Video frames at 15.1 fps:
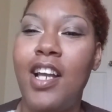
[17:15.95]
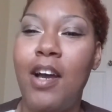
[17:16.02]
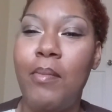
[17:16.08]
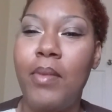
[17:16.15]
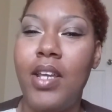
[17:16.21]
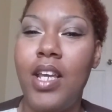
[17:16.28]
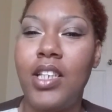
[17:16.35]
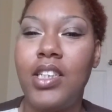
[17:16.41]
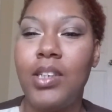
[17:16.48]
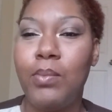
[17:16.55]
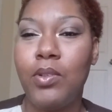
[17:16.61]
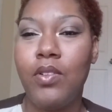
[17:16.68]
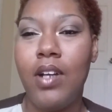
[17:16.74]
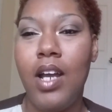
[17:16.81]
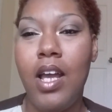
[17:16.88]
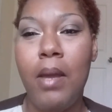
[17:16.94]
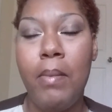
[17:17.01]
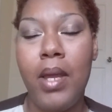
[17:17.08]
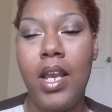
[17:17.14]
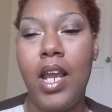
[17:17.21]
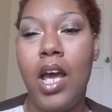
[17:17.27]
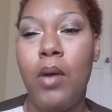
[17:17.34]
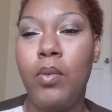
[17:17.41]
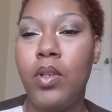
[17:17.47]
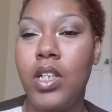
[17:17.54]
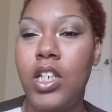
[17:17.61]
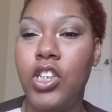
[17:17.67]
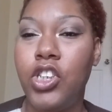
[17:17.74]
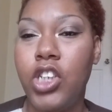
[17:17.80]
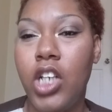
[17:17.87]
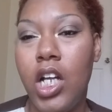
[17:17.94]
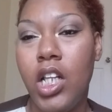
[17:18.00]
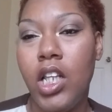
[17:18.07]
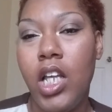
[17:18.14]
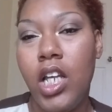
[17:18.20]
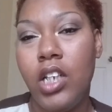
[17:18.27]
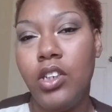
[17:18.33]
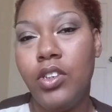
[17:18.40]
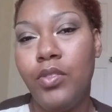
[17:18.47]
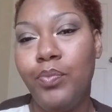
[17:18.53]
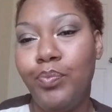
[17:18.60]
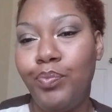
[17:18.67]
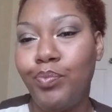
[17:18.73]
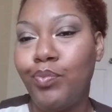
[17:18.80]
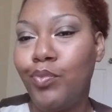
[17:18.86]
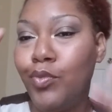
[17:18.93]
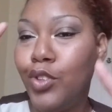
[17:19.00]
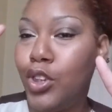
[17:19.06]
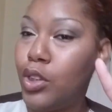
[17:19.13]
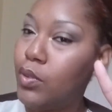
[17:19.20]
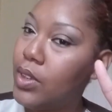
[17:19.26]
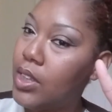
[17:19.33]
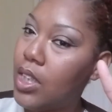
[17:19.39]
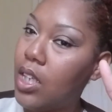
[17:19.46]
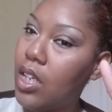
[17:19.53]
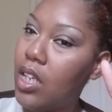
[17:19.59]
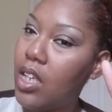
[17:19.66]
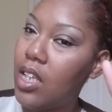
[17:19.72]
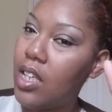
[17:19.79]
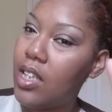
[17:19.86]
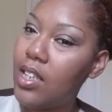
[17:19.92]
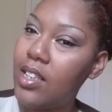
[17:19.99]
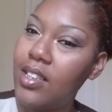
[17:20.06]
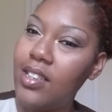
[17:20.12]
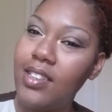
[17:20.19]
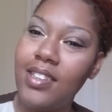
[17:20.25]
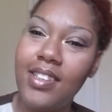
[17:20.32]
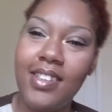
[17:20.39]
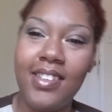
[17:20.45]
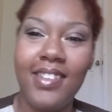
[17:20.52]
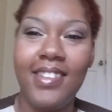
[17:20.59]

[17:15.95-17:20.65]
comment, and subscribe, and I will hit y'all later. Deuces.